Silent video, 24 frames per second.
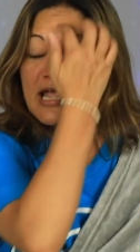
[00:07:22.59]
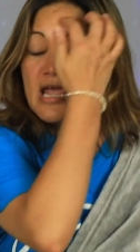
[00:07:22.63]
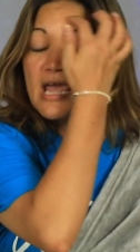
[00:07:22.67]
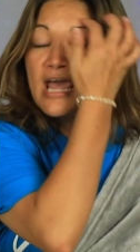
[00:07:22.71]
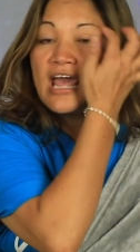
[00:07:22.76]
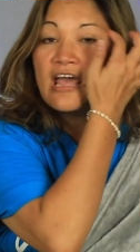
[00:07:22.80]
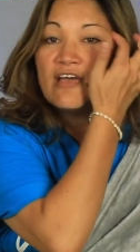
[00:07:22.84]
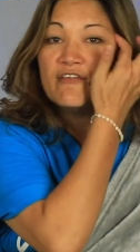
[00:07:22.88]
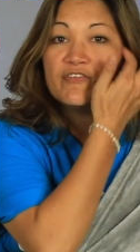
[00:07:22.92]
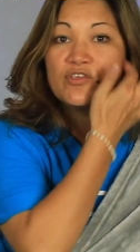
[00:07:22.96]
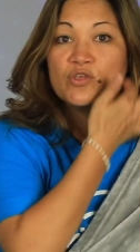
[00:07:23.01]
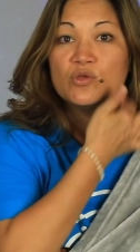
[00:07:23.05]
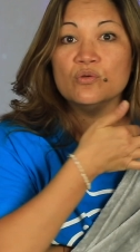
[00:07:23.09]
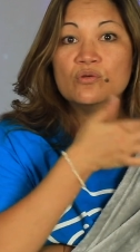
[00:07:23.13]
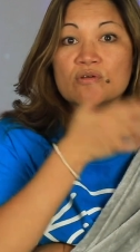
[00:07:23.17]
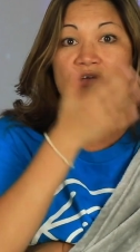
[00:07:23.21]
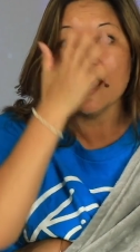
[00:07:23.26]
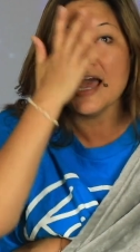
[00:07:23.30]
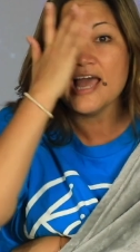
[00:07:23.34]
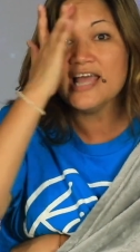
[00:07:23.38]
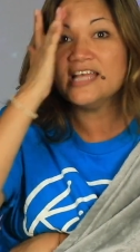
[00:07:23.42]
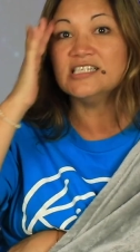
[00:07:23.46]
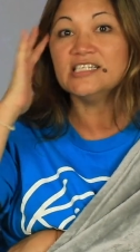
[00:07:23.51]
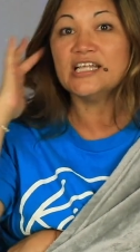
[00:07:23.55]
Have you
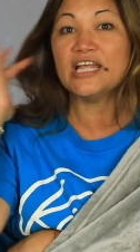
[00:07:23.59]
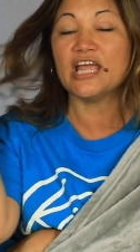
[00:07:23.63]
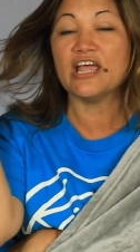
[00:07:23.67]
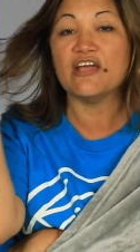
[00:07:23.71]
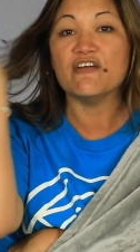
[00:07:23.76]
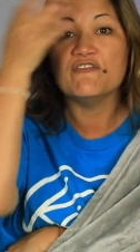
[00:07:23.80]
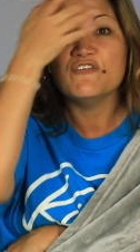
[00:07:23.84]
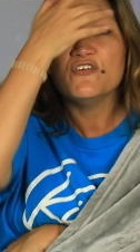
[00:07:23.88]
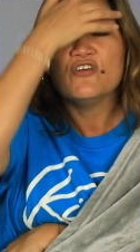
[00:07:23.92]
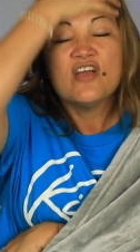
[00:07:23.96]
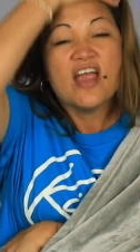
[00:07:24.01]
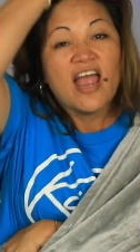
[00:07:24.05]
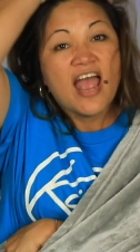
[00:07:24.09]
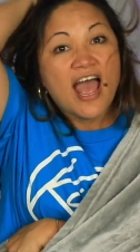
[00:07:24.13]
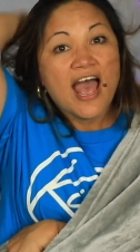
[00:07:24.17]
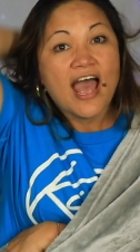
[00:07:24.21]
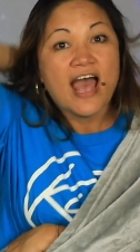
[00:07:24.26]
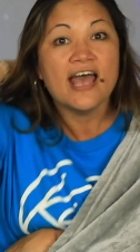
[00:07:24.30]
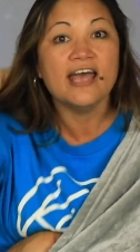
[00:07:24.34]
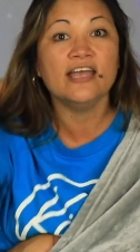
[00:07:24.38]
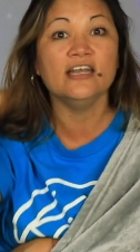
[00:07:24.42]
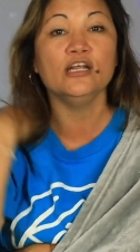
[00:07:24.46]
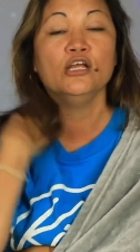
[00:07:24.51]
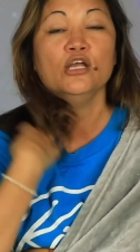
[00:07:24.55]
guys ever
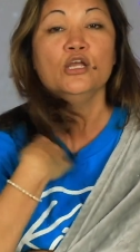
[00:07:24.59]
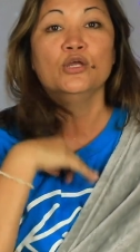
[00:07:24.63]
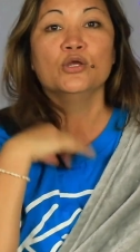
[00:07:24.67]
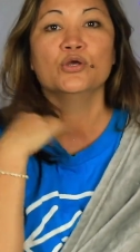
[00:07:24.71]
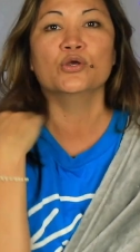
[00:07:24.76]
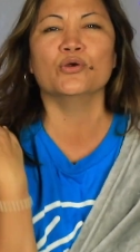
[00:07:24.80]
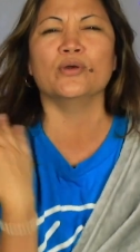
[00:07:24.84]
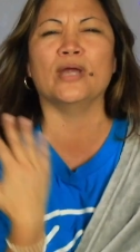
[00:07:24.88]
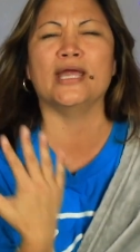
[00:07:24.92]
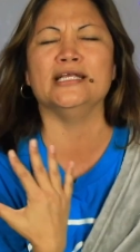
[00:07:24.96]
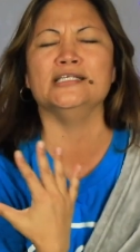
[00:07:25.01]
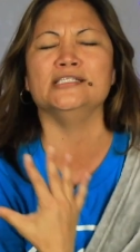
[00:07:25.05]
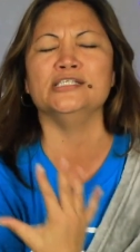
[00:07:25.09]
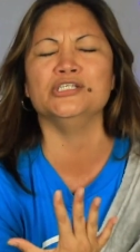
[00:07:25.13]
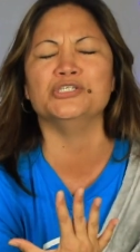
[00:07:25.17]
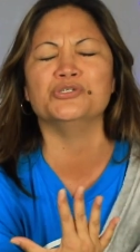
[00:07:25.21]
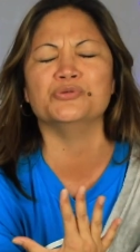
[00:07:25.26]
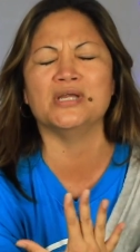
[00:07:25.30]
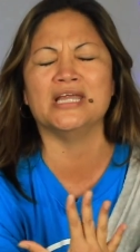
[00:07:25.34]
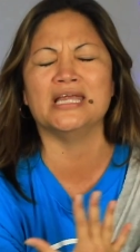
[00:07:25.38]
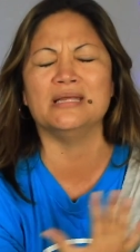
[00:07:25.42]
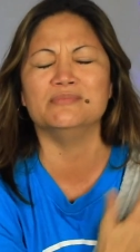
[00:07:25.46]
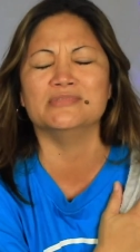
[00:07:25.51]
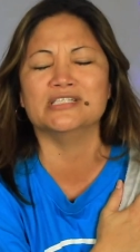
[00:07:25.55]
had crazy
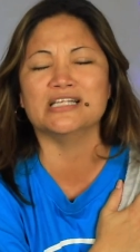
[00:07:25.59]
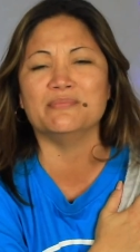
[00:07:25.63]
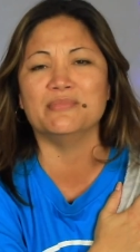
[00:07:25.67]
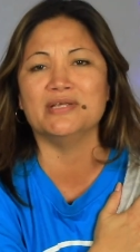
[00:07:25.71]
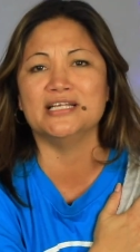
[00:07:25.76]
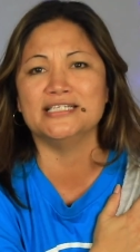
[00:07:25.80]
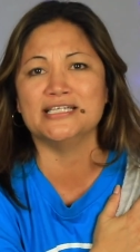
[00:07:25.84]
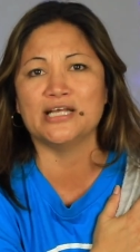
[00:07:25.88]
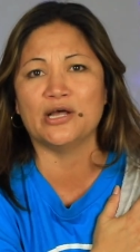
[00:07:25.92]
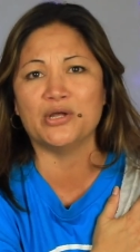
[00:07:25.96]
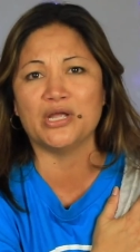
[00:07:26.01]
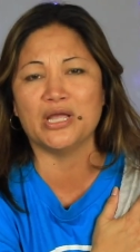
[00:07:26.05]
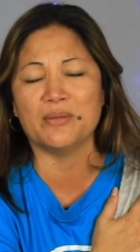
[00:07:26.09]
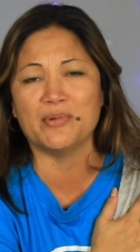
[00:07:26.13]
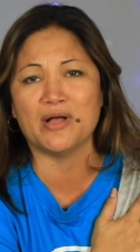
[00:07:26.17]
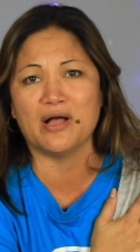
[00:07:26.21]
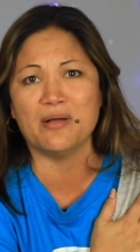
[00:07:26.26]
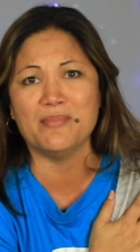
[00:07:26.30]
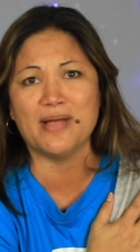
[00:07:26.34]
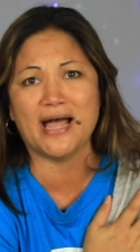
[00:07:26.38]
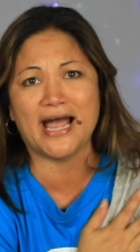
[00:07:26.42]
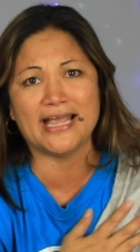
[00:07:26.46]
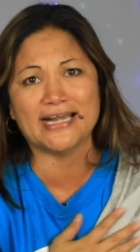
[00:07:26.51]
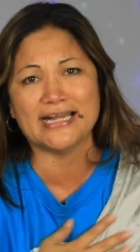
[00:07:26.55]
dreams? Let me tell you
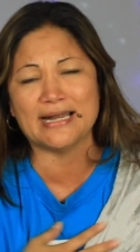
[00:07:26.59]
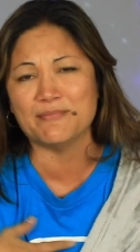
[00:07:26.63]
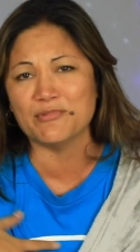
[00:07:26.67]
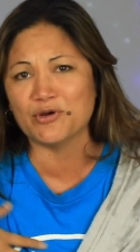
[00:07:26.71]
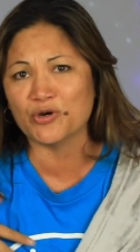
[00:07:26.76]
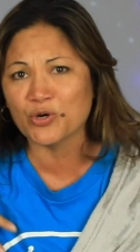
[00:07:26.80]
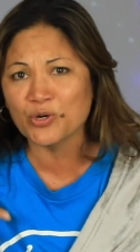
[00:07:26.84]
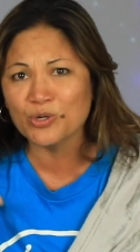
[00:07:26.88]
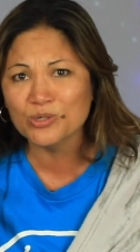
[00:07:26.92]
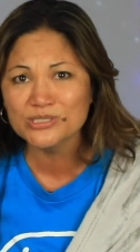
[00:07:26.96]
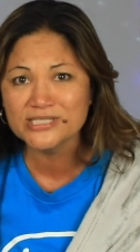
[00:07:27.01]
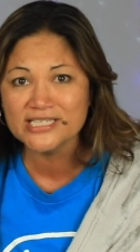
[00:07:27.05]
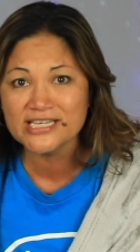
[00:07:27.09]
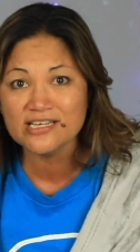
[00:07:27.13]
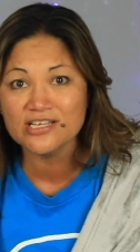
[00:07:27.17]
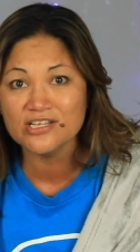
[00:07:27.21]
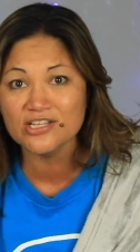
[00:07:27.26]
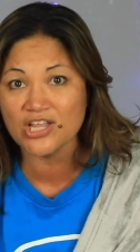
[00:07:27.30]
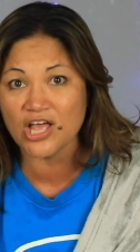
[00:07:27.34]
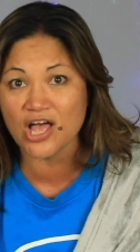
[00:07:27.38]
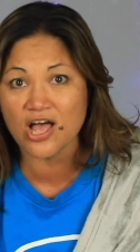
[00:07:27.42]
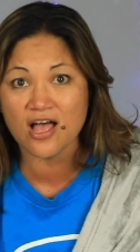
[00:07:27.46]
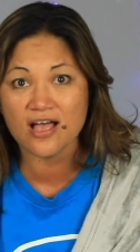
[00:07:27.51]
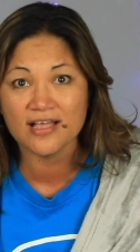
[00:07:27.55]
about mine. I'm cruising
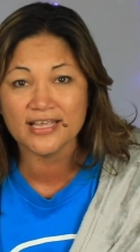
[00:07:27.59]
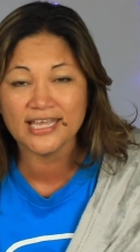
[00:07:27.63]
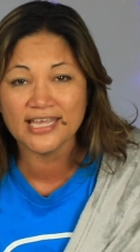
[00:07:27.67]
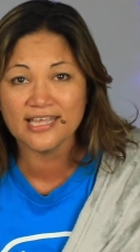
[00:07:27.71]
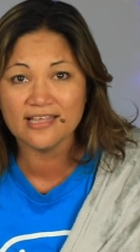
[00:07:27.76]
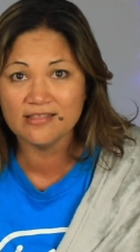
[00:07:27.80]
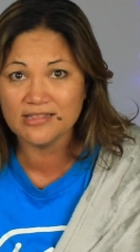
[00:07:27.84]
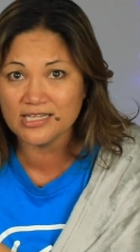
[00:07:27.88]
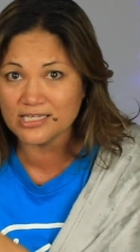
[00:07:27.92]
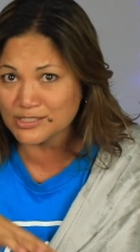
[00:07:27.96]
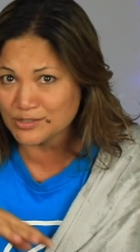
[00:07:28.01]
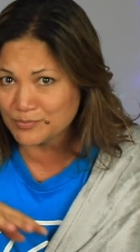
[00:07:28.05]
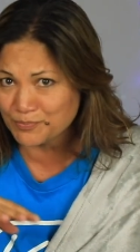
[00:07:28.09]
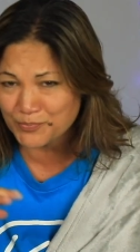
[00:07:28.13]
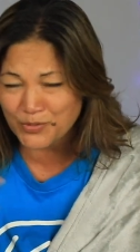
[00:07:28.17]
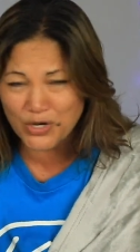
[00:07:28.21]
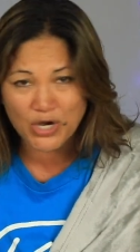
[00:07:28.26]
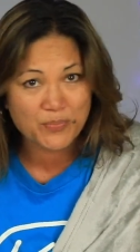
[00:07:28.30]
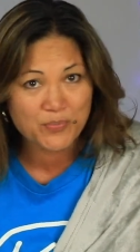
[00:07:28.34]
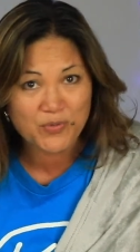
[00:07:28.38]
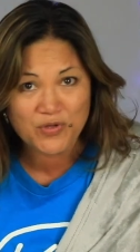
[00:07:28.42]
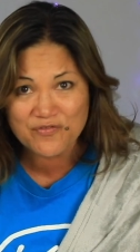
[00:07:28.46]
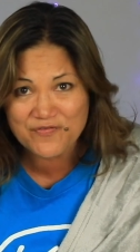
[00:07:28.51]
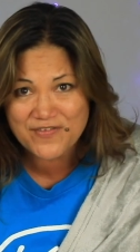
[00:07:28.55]
along in this
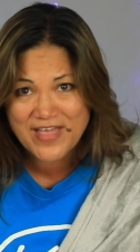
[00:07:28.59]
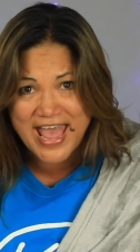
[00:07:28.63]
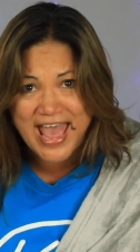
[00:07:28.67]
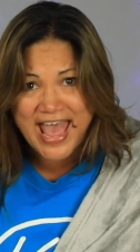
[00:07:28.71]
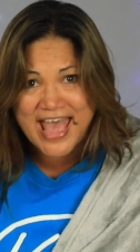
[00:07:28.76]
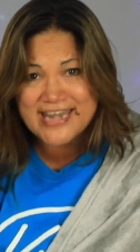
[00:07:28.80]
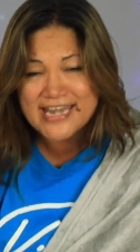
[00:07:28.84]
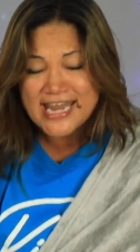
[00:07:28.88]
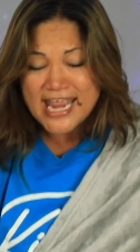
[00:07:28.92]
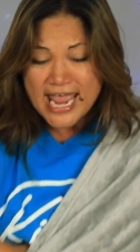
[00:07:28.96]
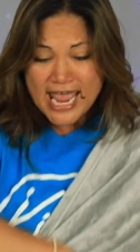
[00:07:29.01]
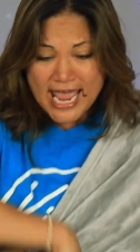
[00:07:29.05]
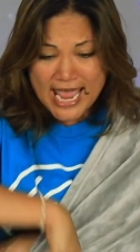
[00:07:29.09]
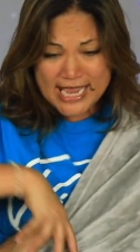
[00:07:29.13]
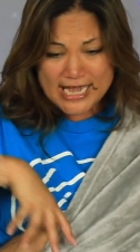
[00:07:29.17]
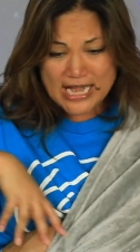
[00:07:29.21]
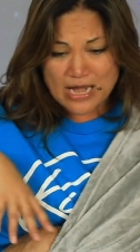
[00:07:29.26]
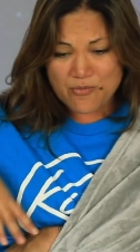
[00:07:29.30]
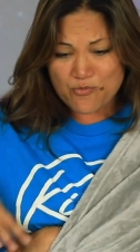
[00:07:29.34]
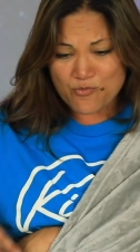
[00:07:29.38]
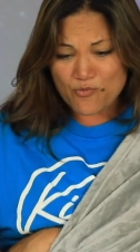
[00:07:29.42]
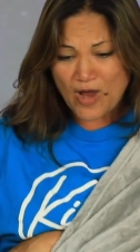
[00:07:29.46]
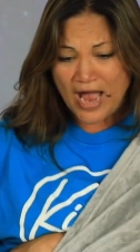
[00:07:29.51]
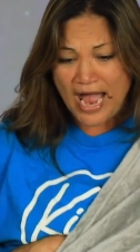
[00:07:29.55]
purple van and
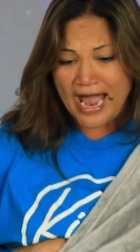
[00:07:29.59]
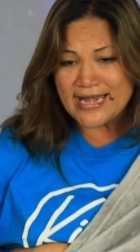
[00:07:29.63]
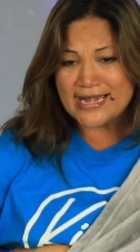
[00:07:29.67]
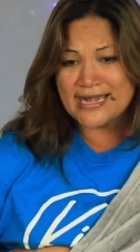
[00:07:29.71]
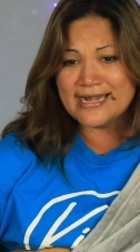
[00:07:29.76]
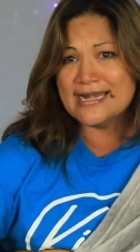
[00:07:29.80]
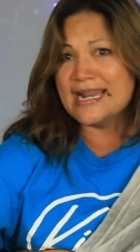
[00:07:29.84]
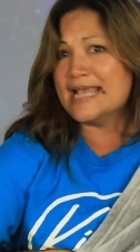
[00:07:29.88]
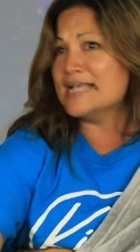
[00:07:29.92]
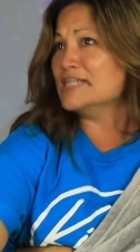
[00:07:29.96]
I'm riding